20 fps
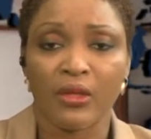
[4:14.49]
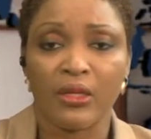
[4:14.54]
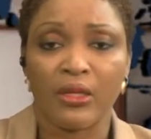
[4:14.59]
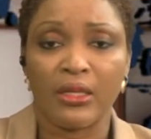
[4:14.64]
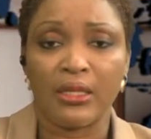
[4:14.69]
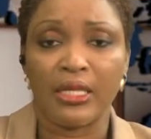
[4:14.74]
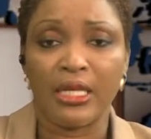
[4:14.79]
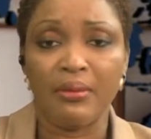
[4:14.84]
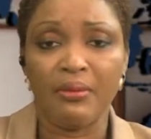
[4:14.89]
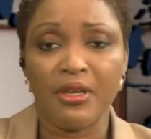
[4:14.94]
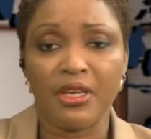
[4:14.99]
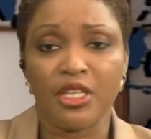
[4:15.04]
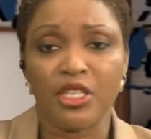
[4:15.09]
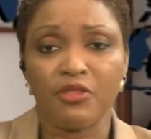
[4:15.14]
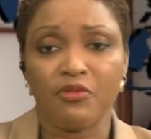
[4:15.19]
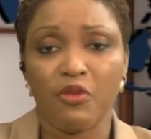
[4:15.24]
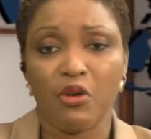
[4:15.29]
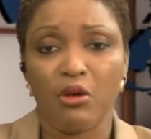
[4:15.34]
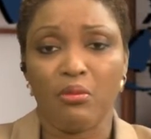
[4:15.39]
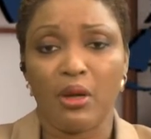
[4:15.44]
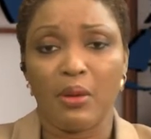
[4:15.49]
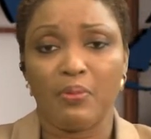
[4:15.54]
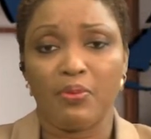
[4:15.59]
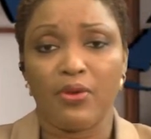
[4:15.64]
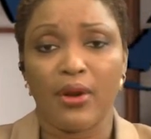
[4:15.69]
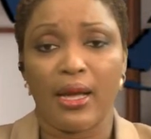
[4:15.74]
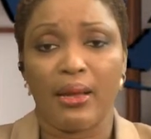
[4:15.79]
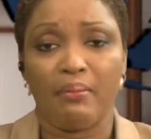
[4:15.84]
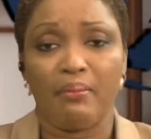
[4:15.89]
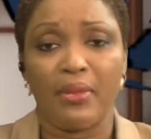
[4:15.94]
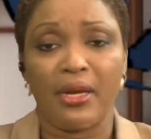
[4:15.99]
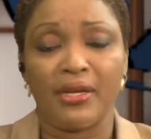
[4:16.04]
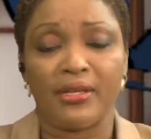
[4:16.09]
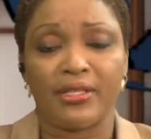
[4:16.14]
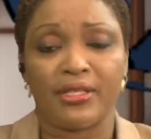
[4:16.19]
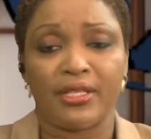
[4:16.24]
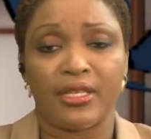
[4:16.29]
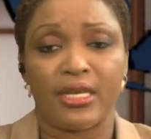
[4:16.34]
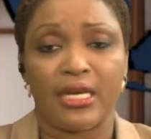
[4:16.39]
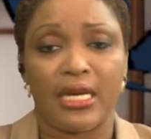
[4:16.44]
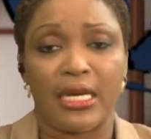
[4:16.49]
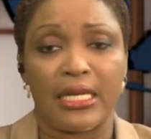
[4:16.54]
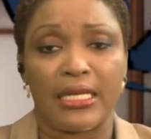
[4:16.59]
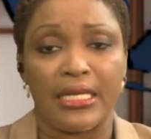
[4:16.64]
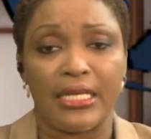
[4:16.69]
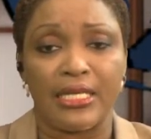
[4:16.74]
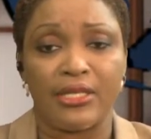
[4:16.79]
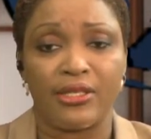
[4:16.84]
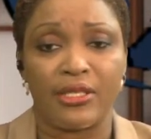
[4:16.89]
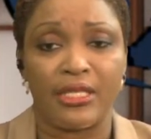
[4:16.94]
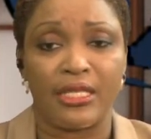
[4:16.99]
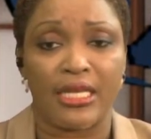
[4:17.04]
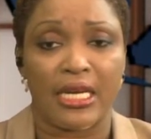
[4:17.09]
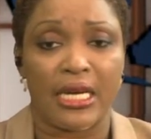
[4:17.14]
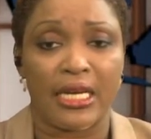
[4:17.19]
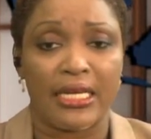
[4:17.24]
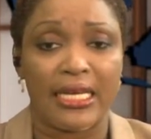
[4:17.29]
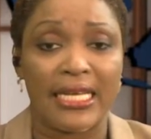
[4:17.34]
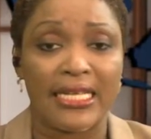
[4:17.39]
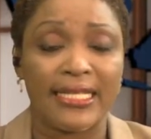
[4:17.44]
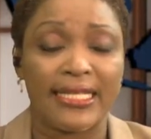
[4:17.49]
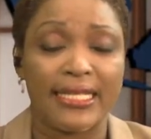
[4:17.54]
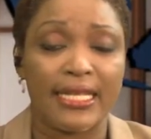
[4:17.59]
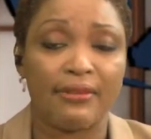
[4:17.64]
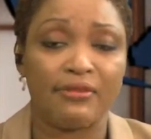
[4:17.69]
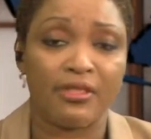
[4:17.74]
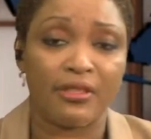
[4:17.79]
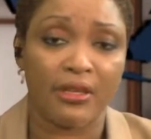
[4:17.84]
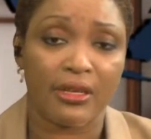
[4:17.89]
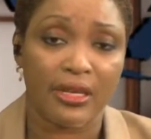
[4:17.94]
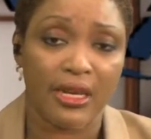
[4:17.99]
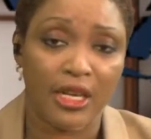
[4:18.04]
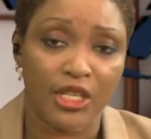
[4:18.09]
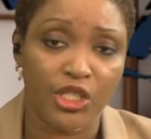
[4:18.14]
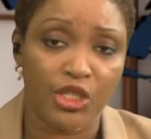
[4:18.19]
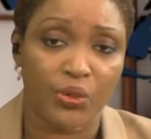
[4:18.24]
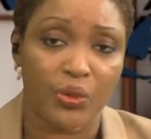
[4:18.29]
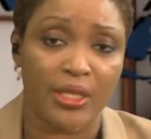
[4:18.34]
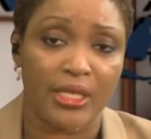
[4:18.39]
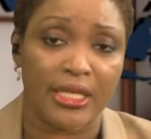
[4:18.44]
Libya's former Prime Minister Ali Zidane has left the country